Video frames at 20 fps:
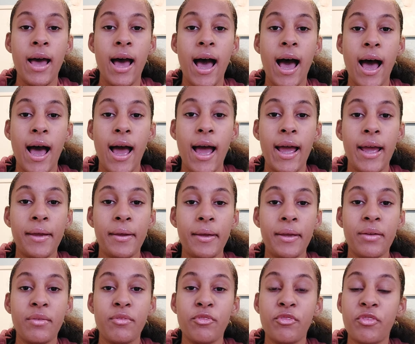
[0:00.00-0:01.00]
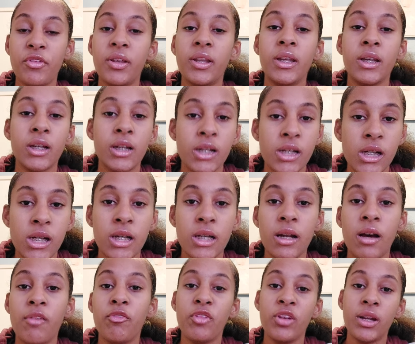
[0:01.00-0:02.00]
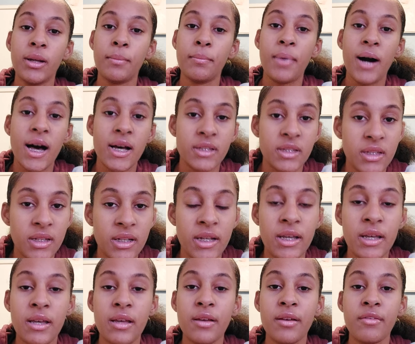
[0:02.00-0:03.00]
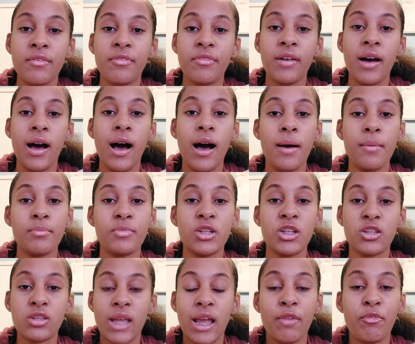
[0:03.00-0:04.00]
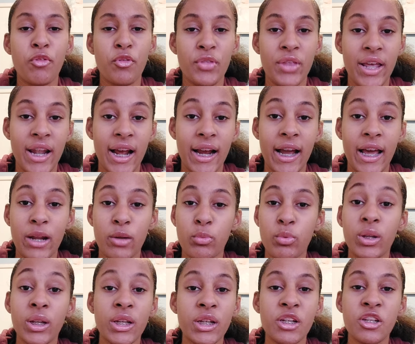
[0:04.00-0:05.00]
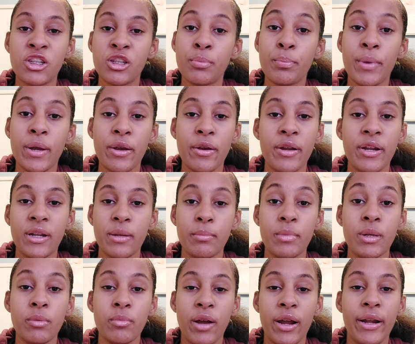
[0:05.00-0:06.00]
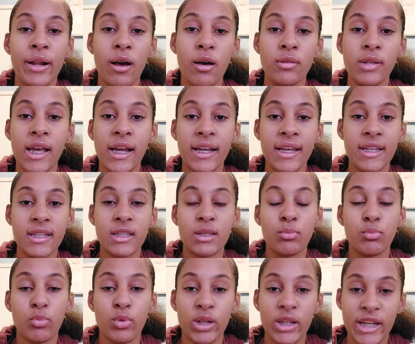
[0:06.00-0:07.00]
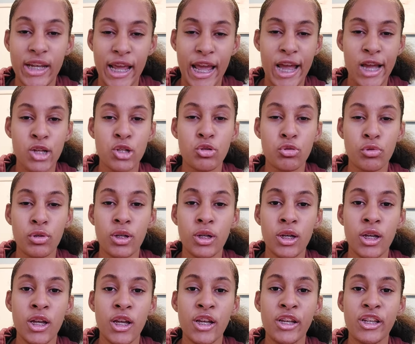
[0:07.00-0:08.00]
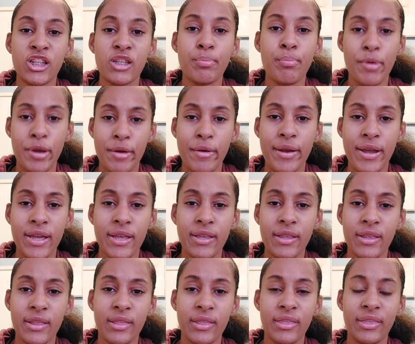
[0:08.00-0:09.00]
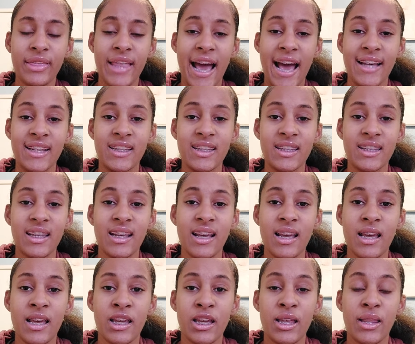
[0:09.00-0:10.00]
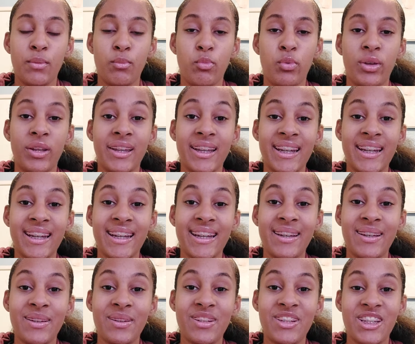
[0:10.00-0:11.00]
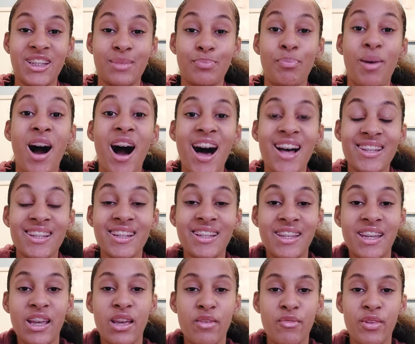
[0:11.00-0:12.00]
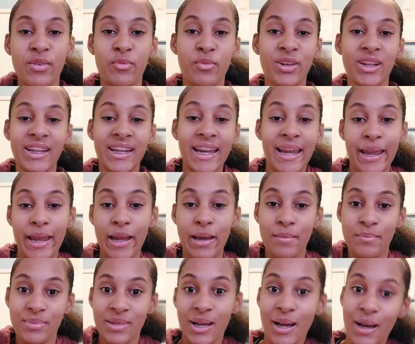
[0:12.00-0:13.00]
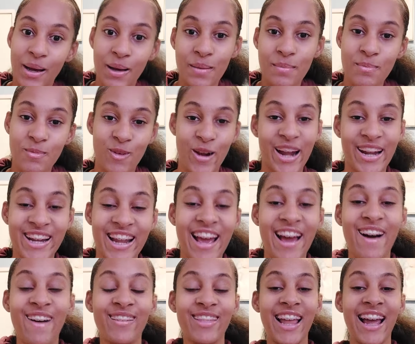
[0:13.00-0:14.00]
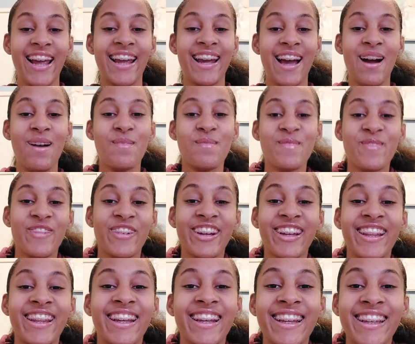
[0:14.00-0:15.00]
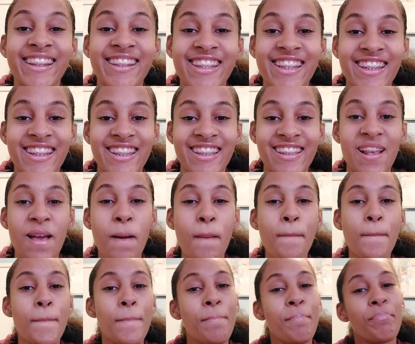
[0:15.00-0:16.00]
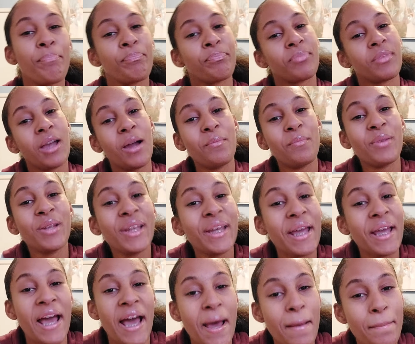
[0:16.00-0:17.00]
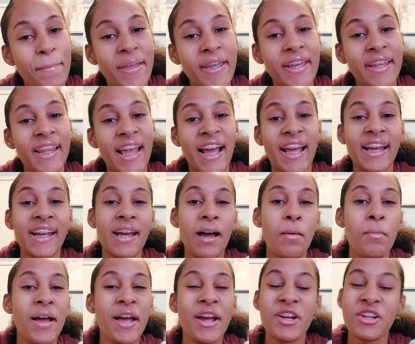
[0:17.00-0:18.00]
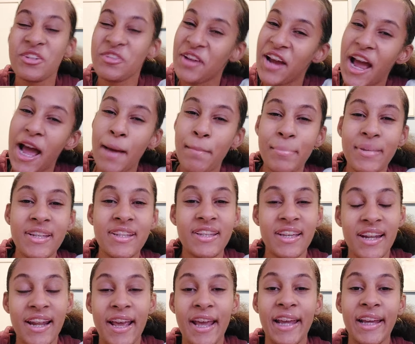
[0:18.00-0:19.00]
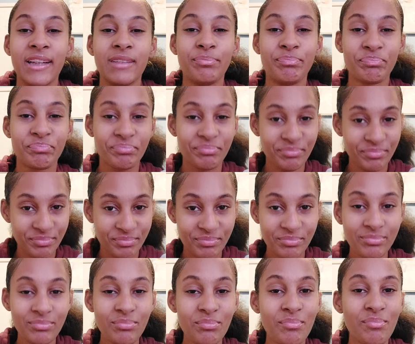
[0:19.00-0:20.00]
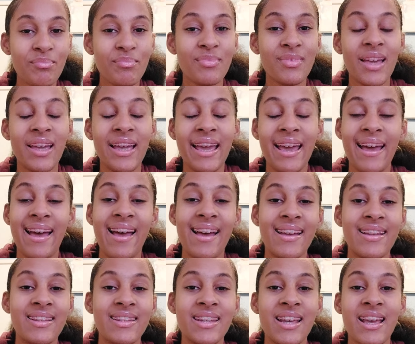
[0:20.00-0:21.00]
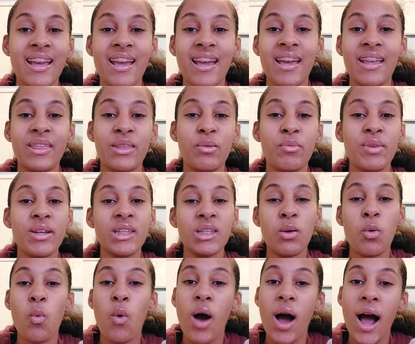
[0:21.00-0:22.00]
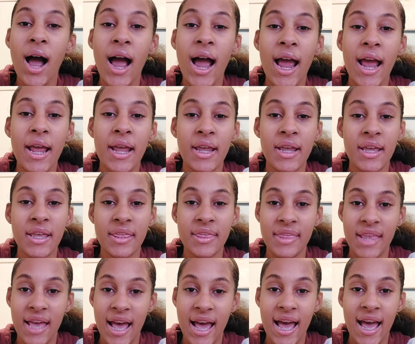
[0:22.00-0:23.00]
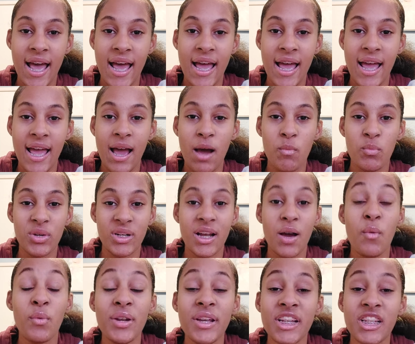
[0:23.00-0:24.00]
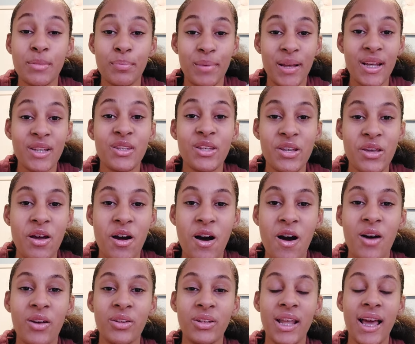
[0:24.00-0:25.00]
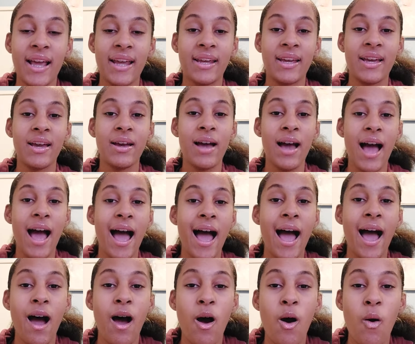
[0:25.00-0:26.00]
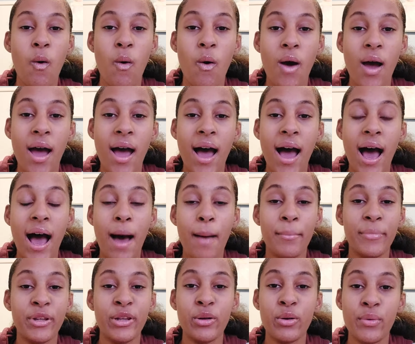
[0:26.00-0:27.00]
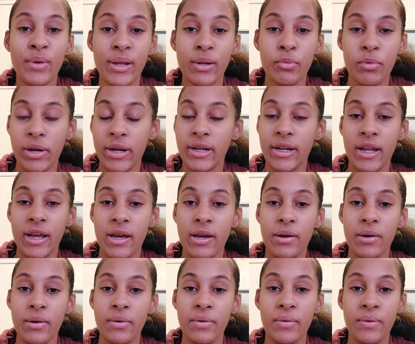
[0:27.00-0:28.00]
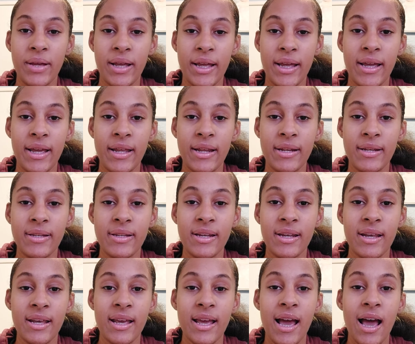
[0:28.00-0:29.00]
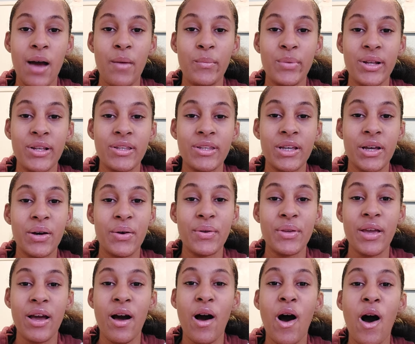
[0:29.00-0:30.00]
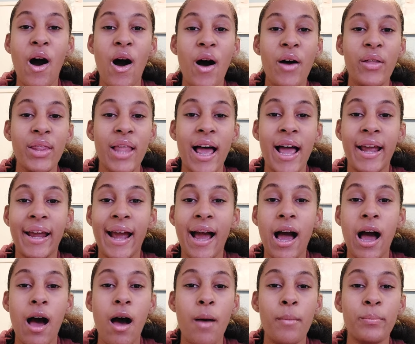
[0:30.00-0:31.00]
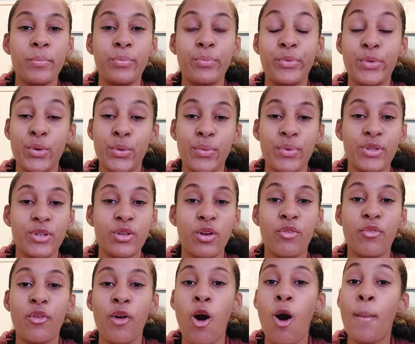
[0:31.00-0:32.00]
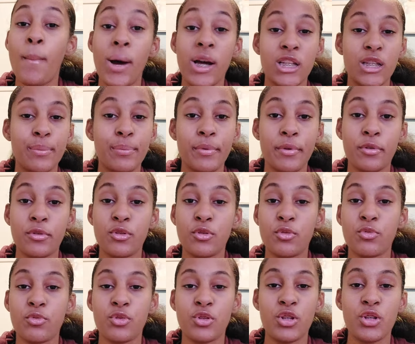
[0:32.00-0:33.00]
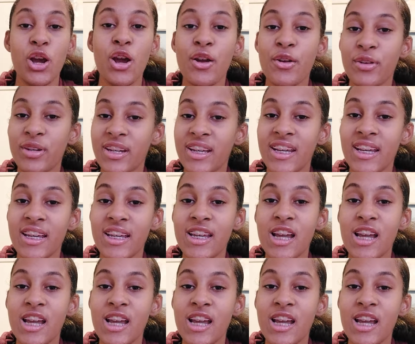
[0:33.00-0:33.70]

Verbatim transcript: I am feeling good. I'm feeling positive. I'm just thankful that I got a really good spirit in me right now. Like it's really extra spirit that's really just positive and really amped up right now. Like I'm really just I'm really happy. Like I'm extra happy today. And the reason why that I'm gonna I wanna explain to y'all like how I'm doing right now and I'm gonna tell y'all like how I'm doing so far on my spiritual journey.